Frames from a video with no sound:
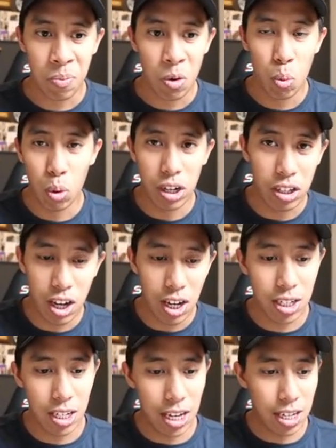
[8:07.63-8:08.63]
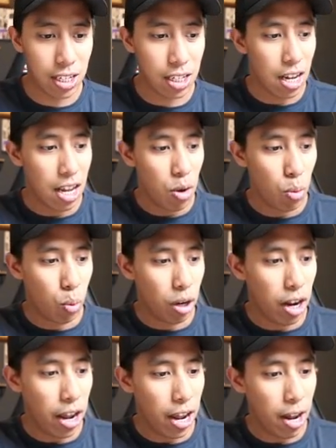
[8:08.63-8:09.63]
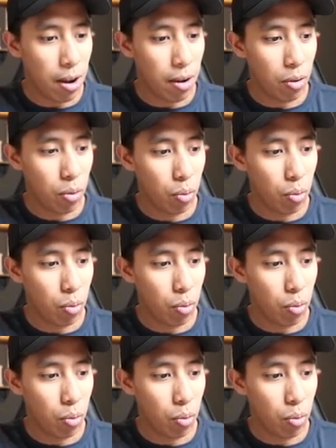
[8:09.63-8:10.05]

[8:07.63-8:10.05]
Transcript: What it does is when a